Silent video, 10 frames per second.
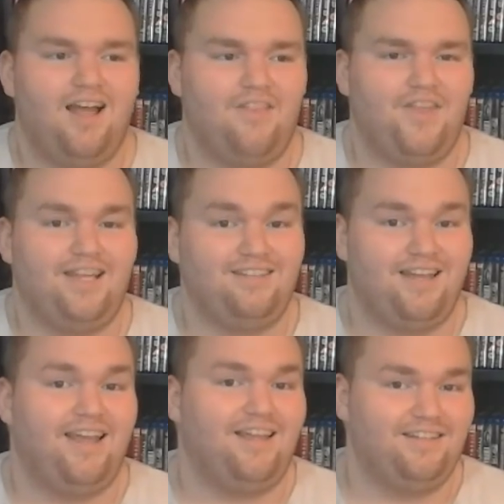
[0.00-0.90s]
and they
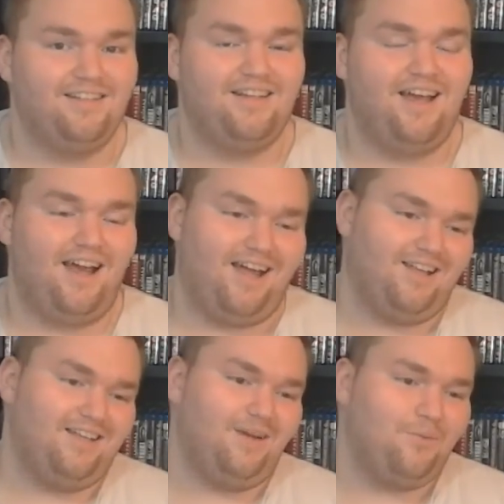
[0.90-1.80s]
did.
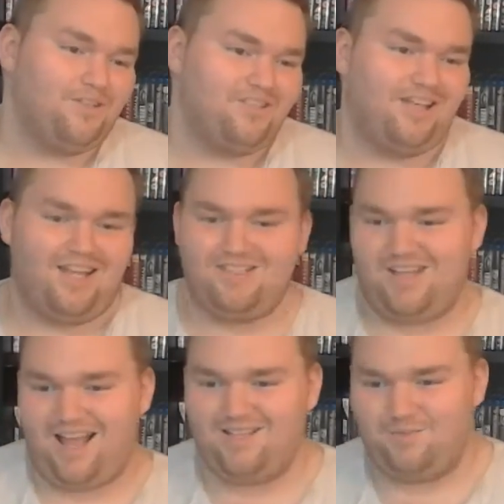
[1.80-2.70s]
It wasn't
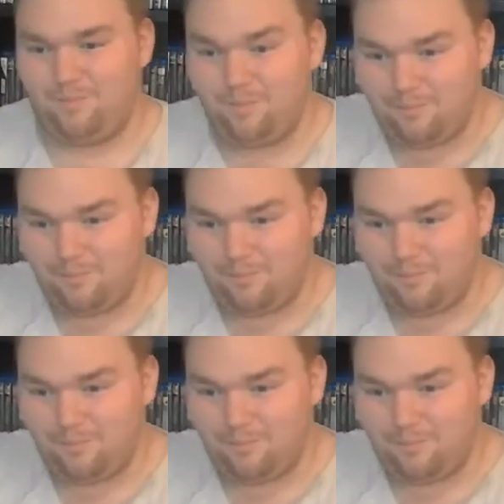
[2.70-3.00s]
as as